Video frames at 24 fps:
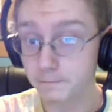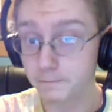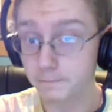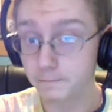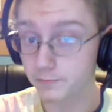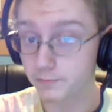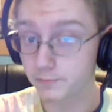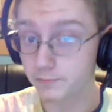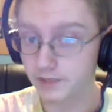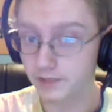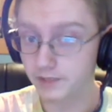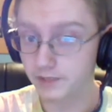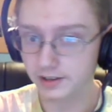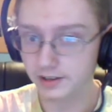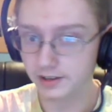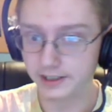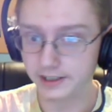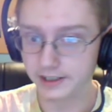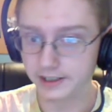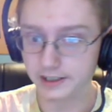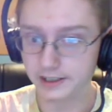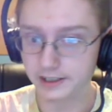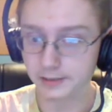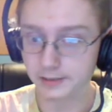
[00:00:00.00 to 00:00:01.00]
Like,
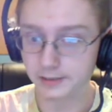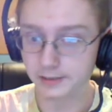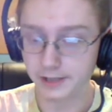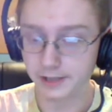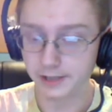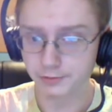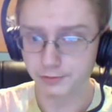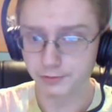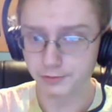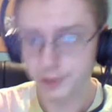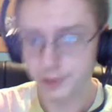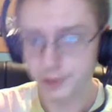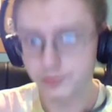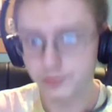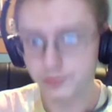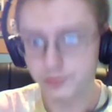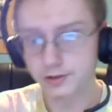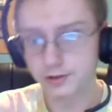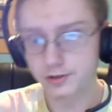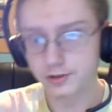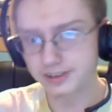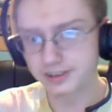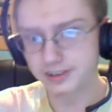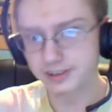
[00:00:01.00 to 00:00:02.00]
we have Quick Draw,
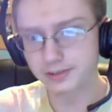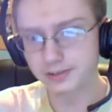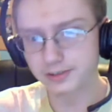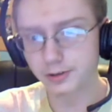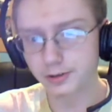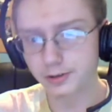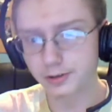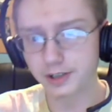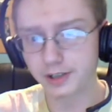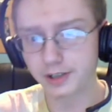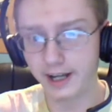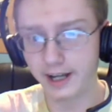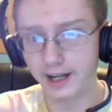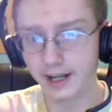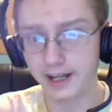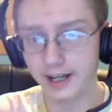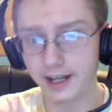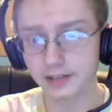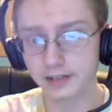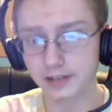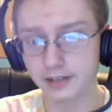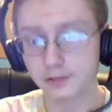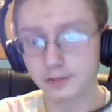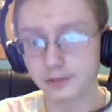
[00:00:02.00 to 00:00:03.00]
Synchron, and
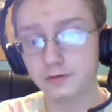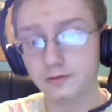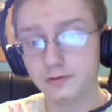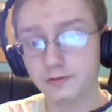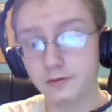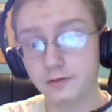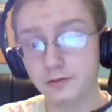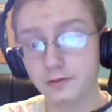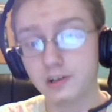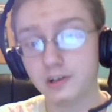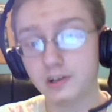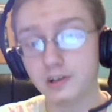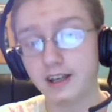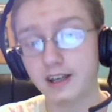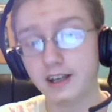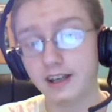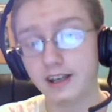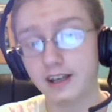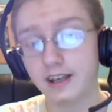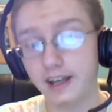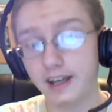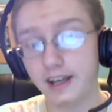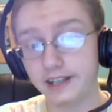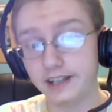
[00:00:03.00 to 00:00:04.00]
Gofu,
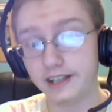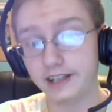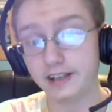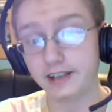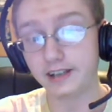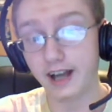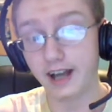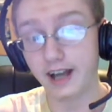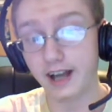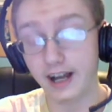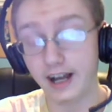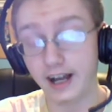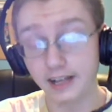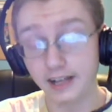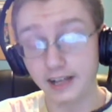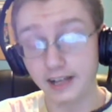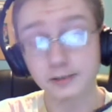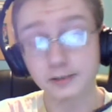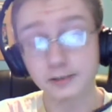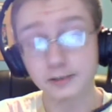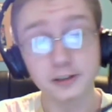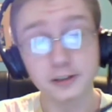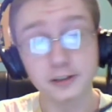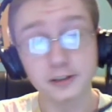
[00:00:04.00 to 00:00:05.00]
and I'd rather
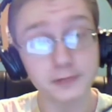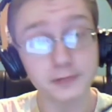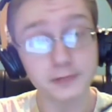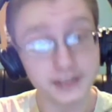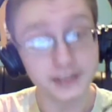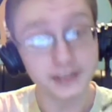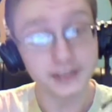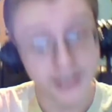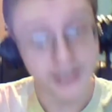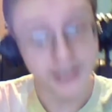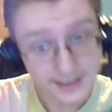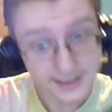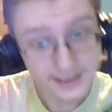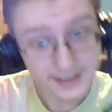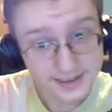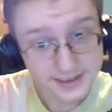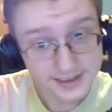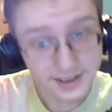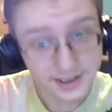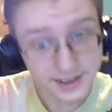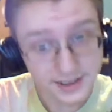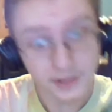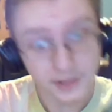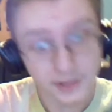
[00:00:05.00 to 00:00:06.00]
run this
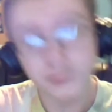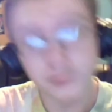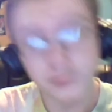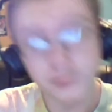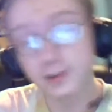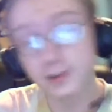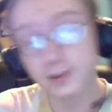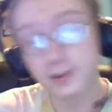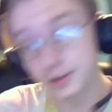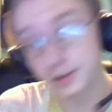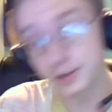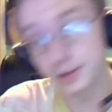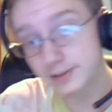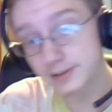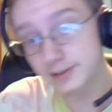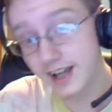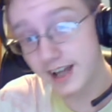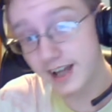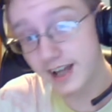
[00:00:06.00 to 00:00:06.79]
over those guys